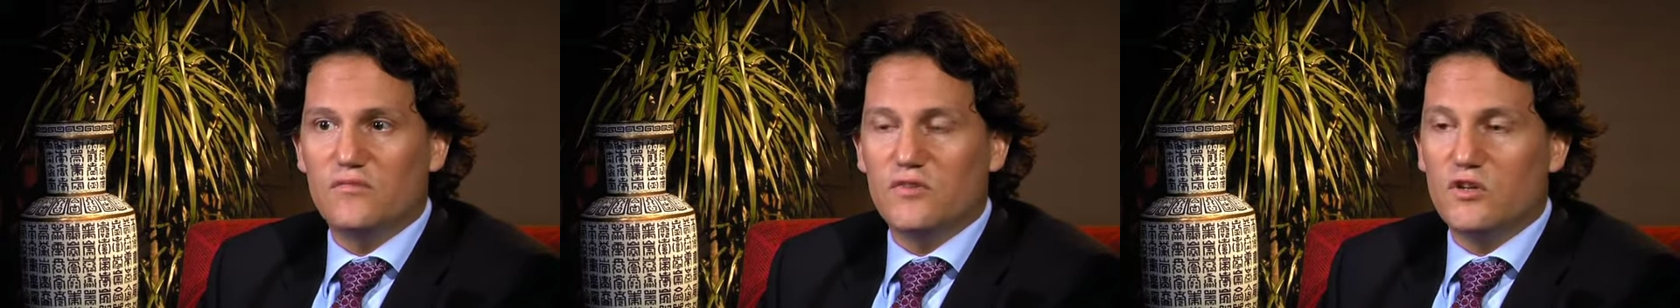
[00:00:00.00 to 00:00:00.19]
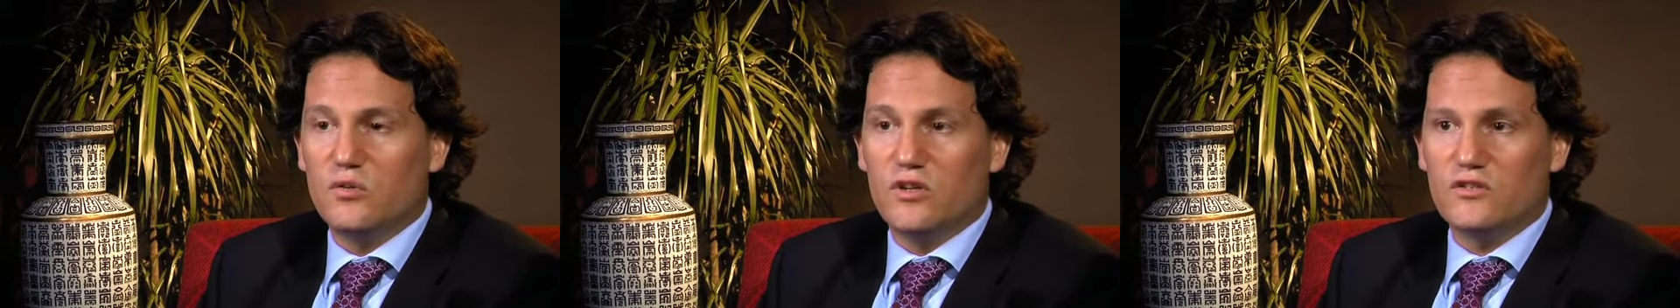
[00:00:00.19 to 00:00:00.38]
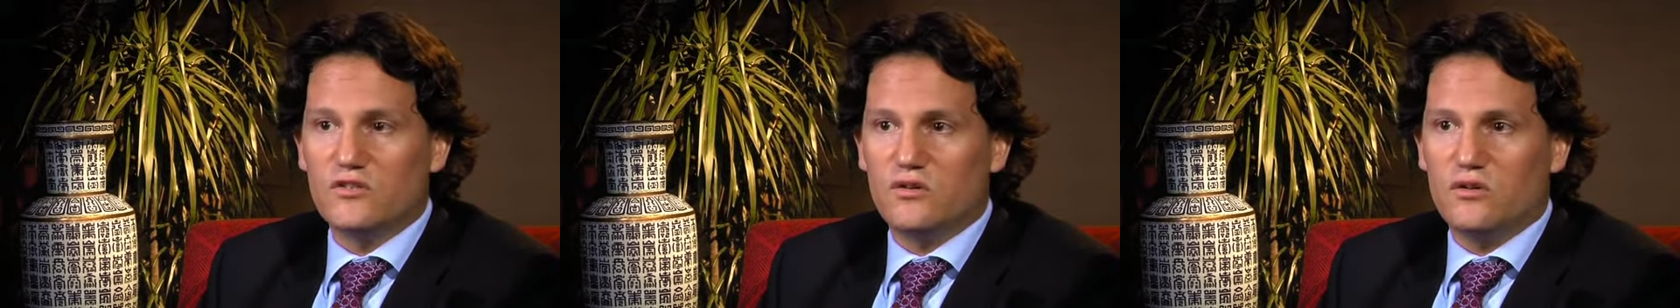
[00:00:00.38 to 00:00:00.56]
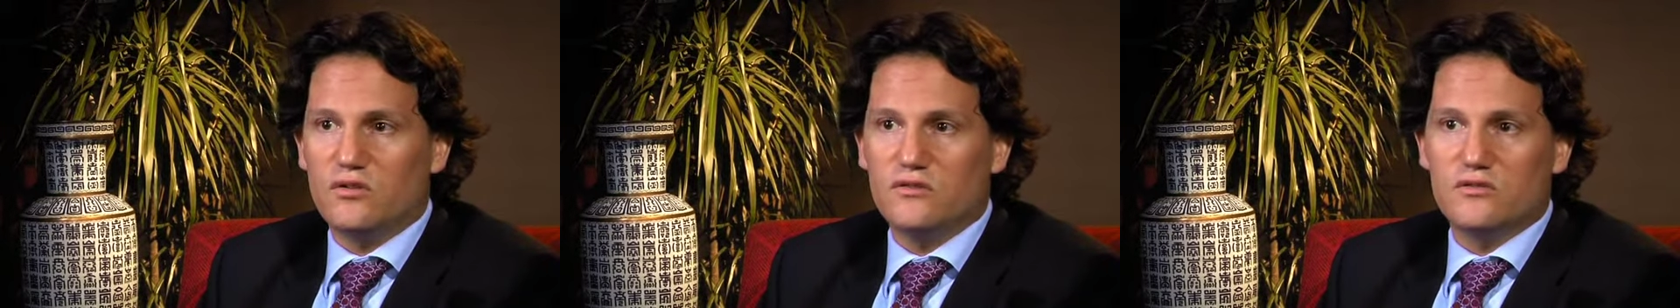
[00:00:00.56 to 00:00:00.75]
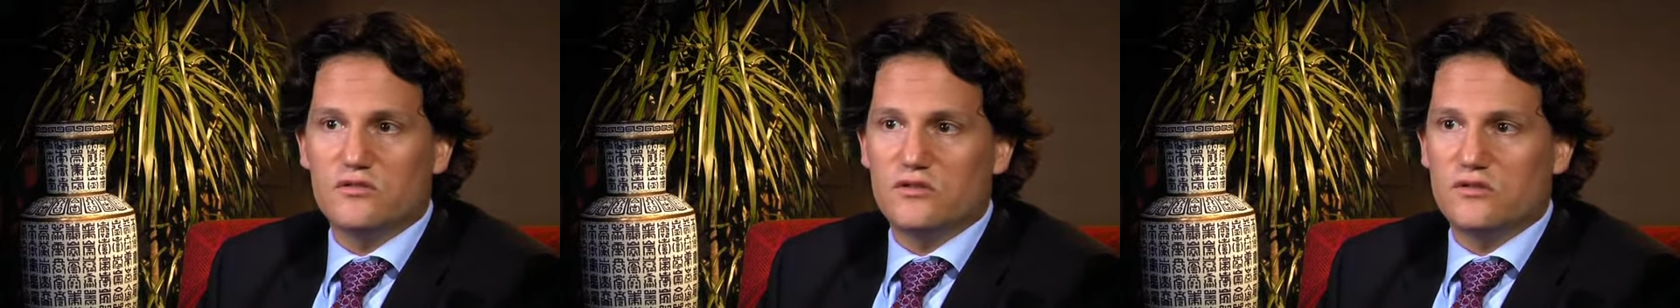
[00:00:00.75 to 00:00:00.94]
US
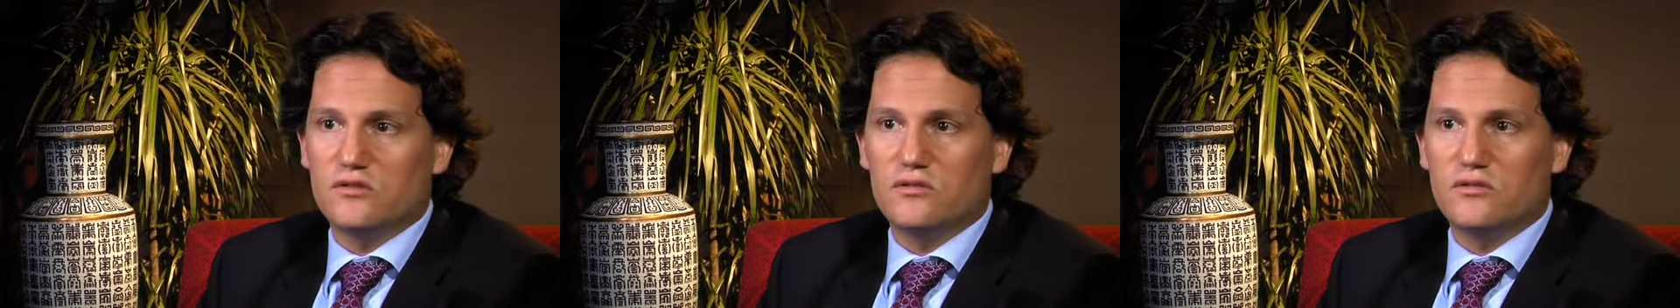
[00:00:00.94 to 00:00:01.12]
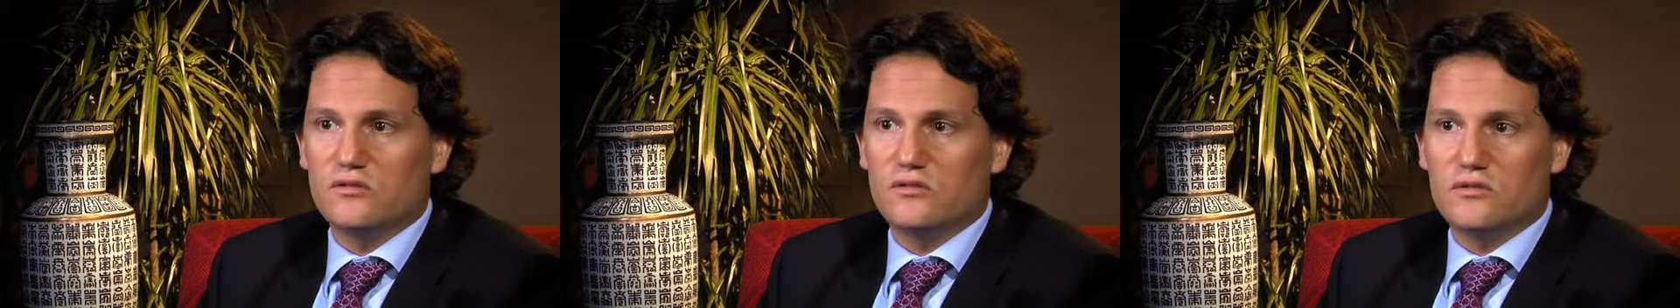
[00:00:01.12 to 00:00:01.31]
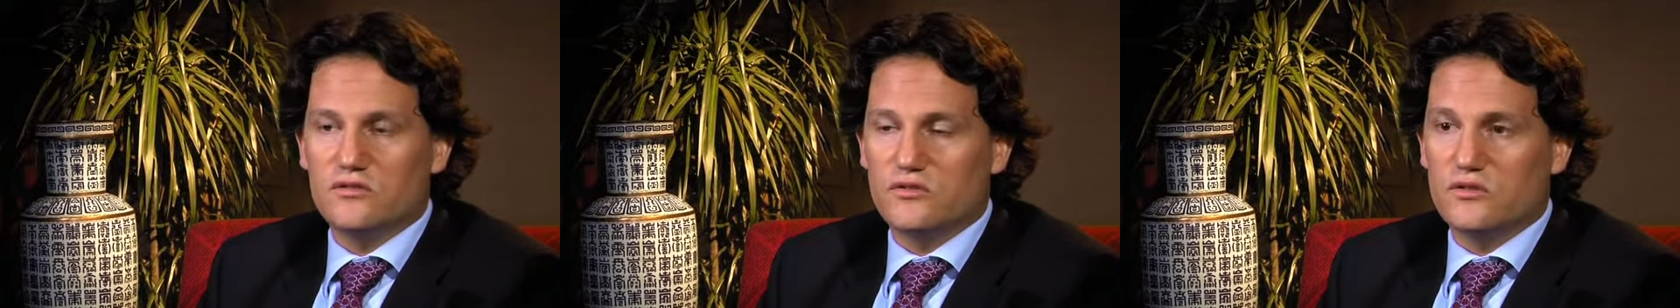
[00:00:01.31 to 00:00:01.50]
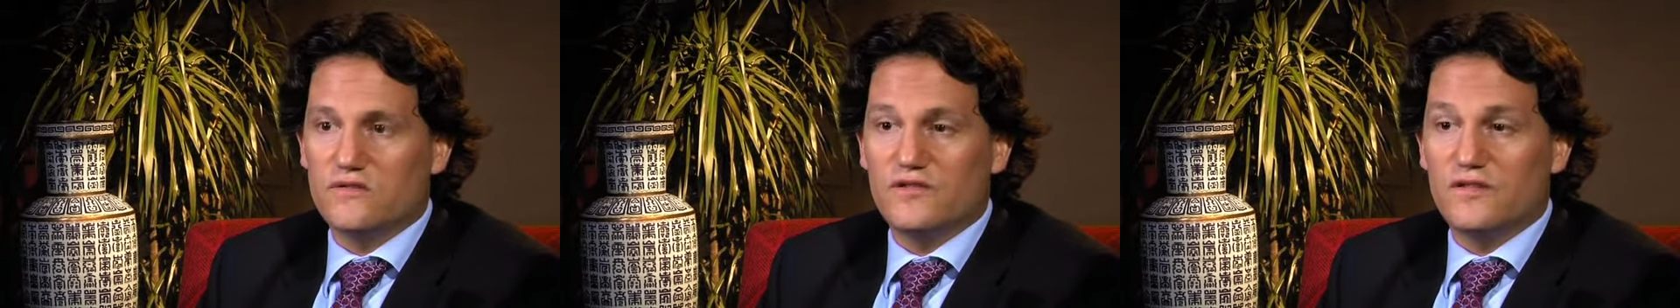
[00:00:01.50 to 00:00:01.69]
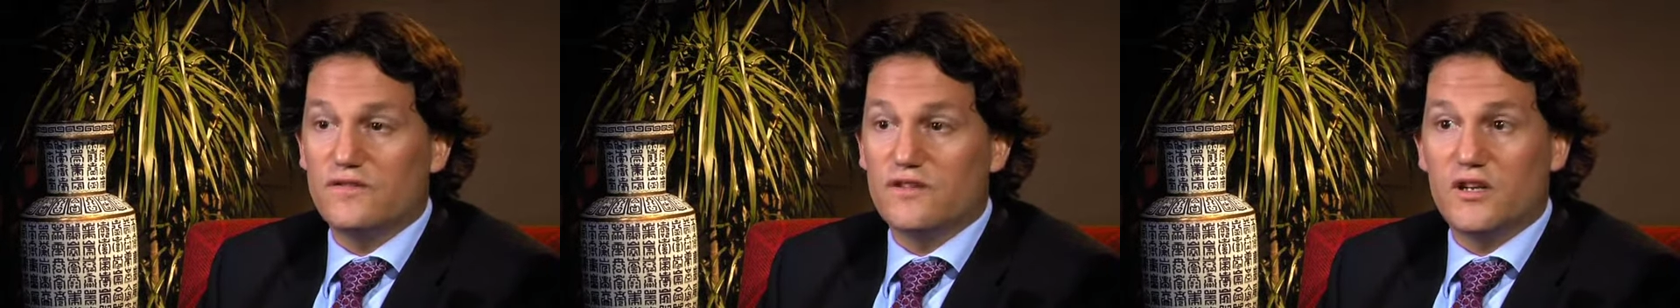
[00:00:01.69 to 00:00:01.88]
to sort
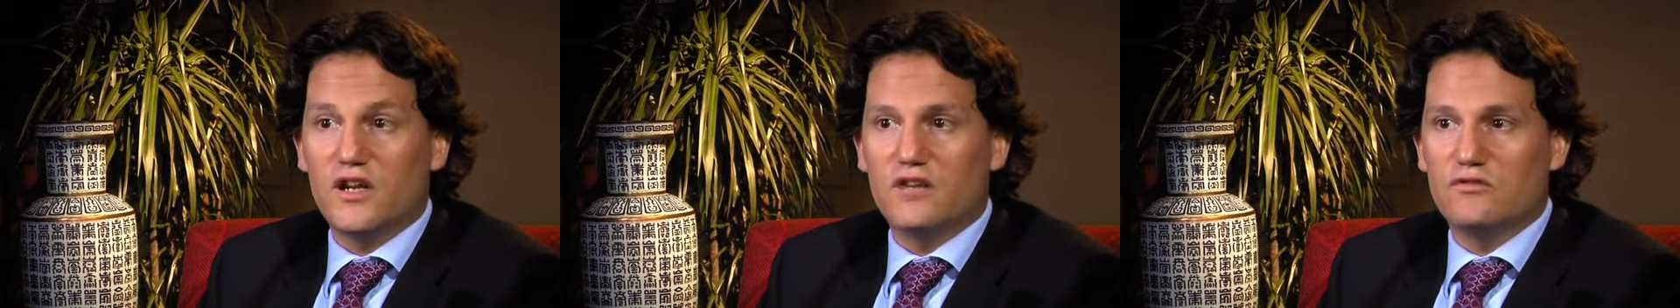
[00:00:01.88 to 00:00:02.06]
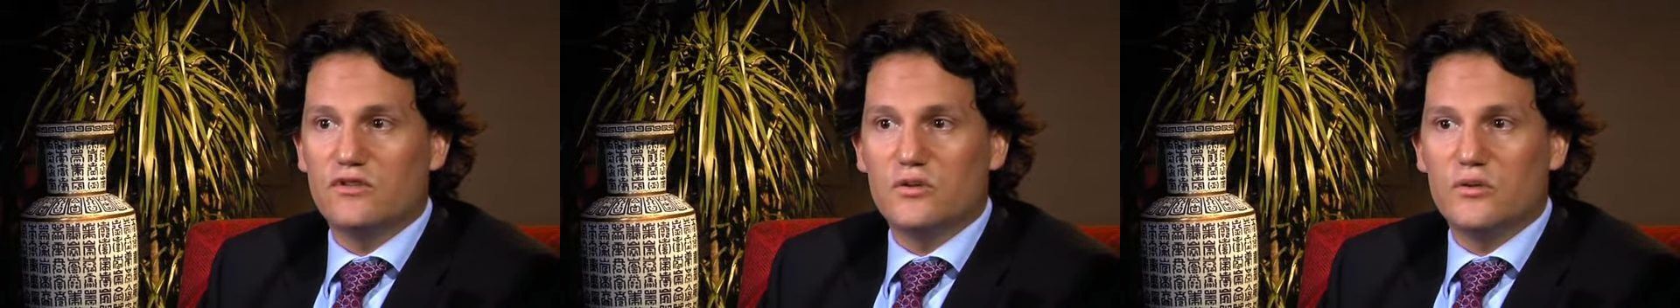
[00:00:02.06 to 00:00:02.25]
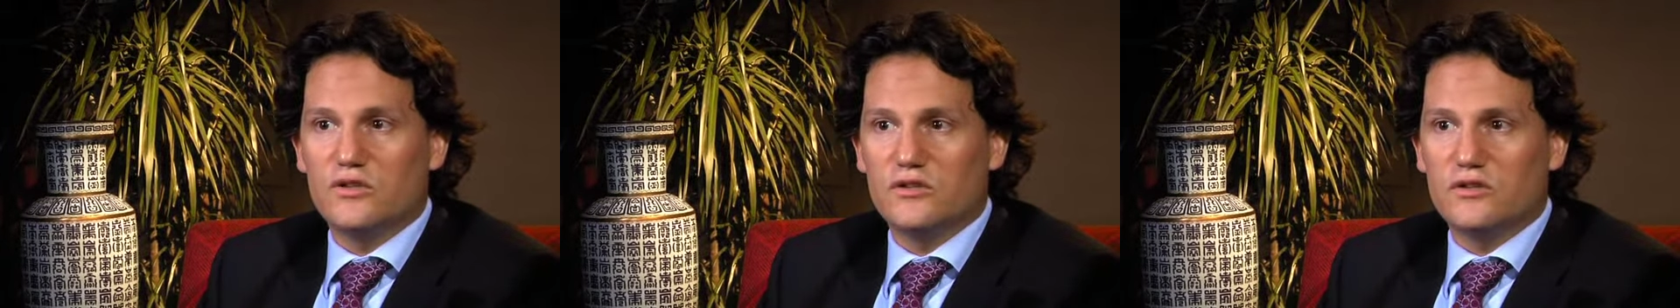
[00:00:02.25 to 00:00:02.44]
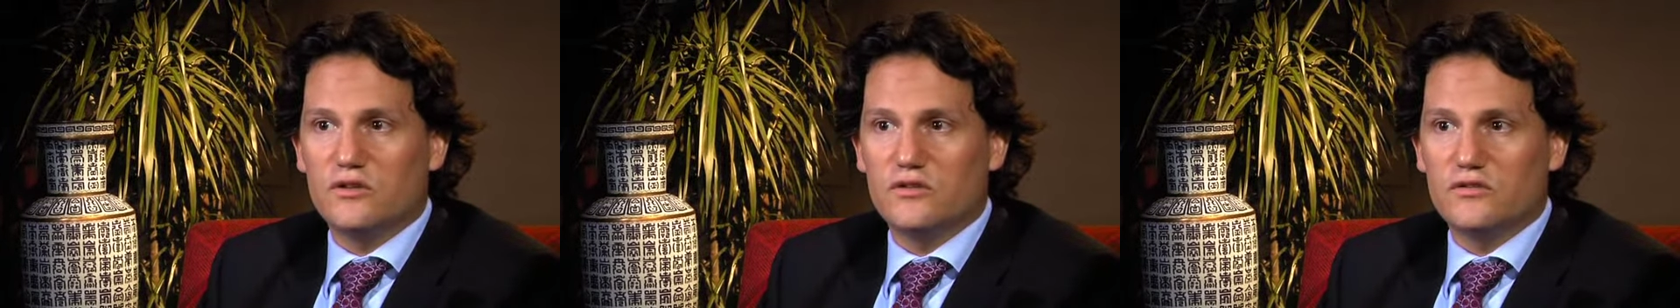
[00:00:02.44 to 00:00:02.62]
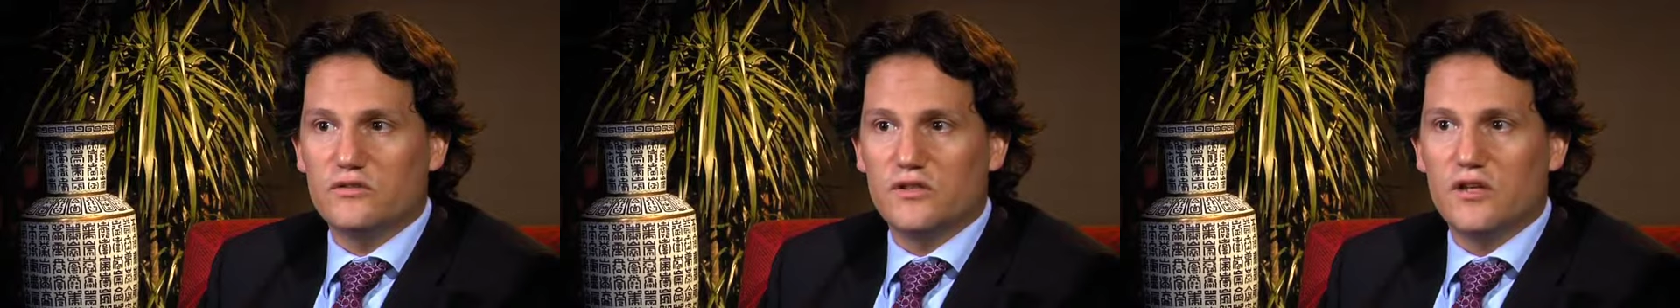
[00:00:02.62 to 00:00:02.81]
of $1,500
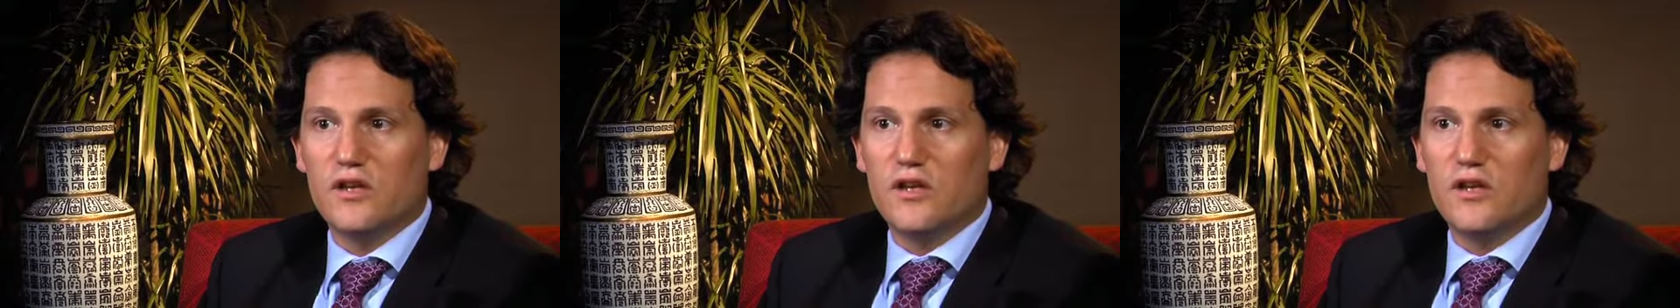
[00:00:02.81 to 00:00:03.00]
US.